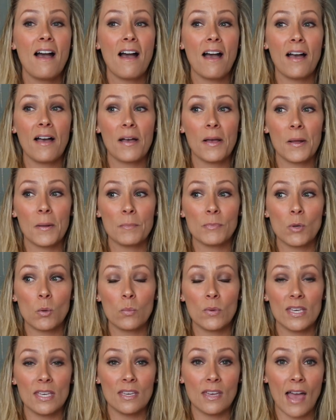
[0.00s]
um,
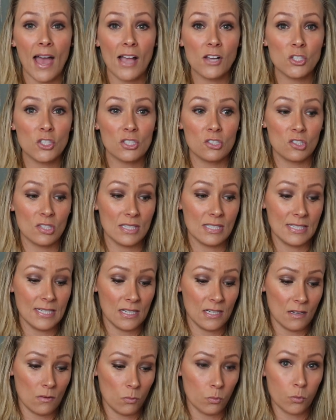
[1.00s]
we actually just
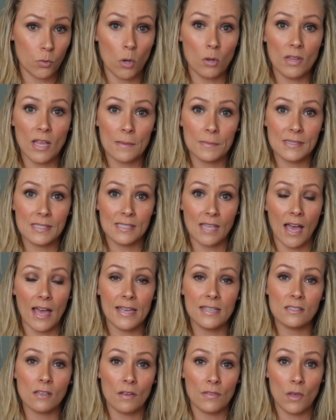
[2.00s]
did roll up
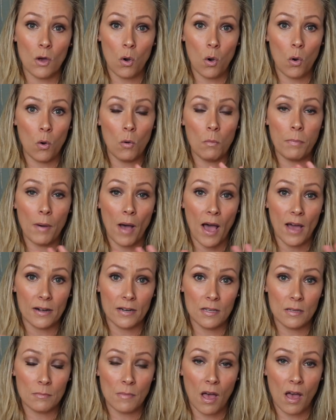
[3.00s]
sides on the whole
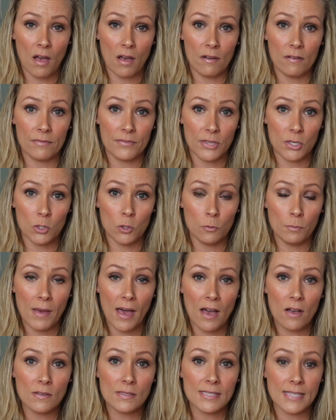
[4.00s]
bottom of the hoop
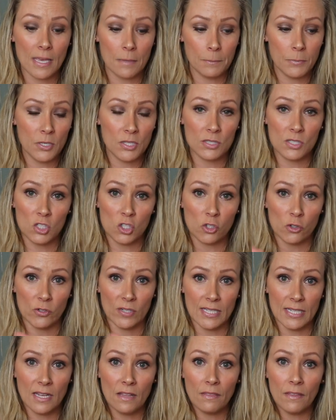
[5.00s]
house and put
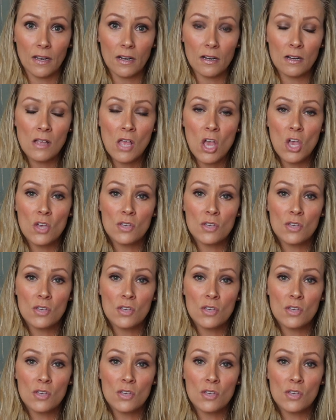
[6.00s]
screen in there.